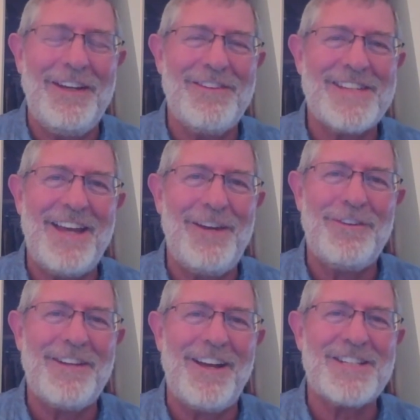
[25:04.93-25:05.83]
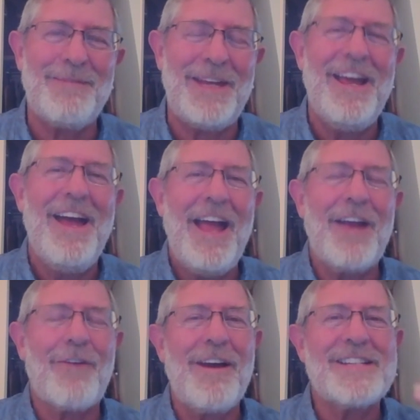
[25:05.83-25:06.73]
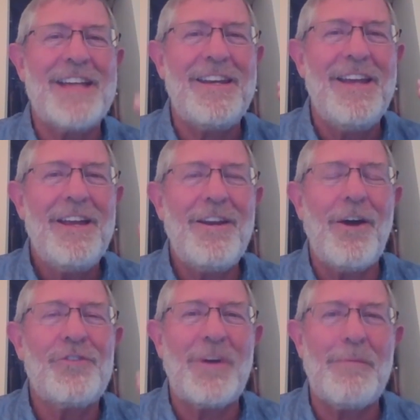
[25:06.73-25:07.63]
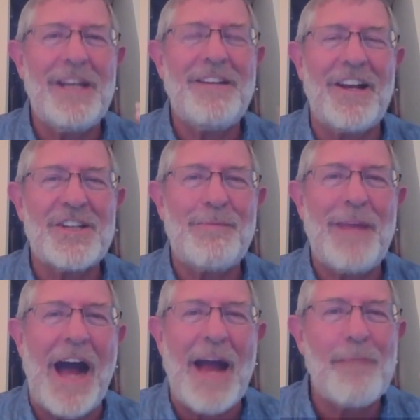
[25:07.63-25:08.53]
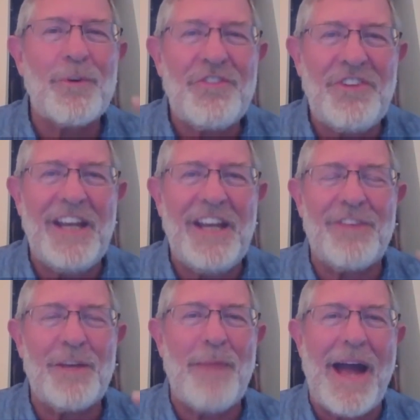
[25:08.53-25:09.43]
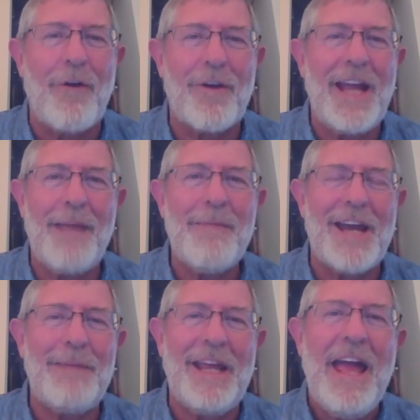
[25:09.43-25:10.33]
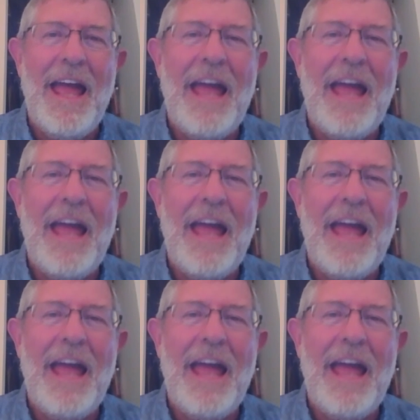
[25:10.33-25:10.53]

And you say, who touched me? And Christ said, no, somebody touched me. I perceived that power came out of me.